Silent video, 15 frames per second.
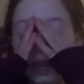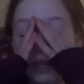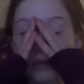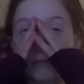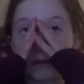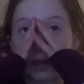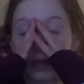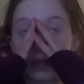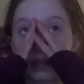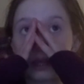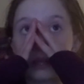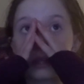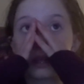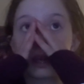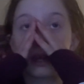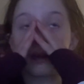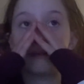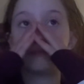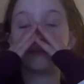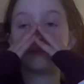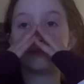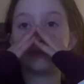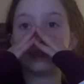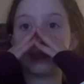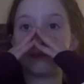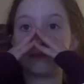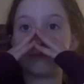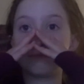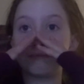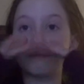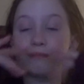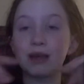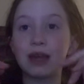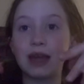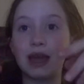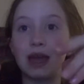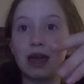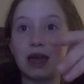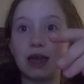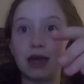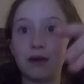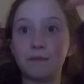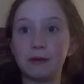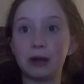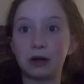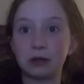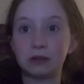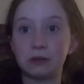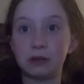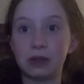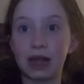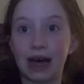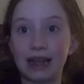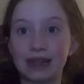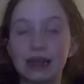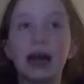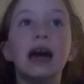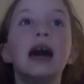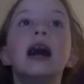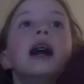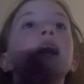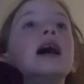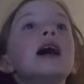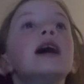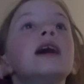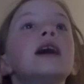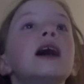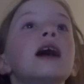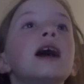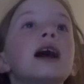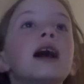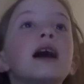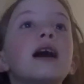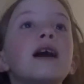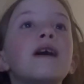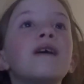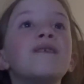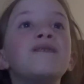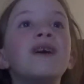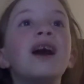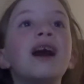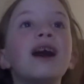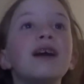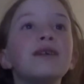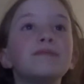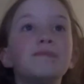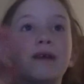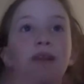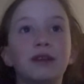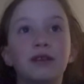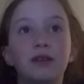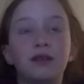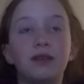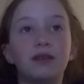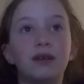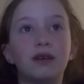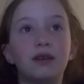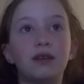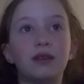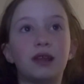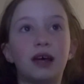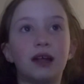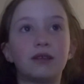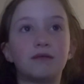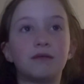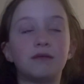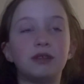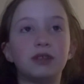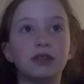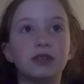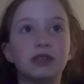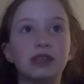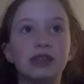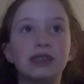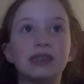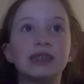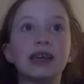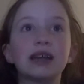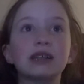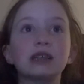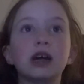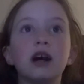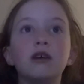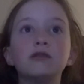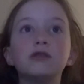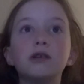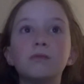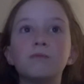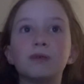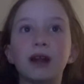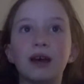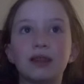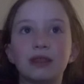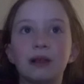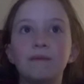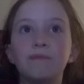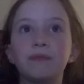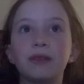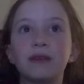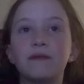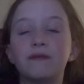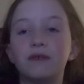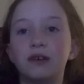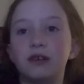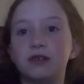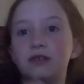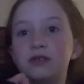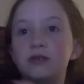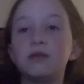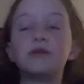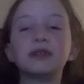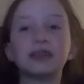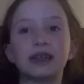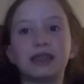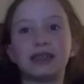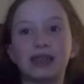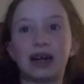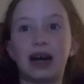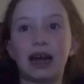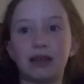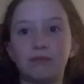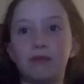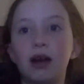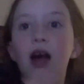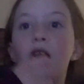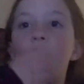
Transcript: Anyway, yeah, maybe not do that. 5, but that's what we just did. 6, hold your breath for a short time.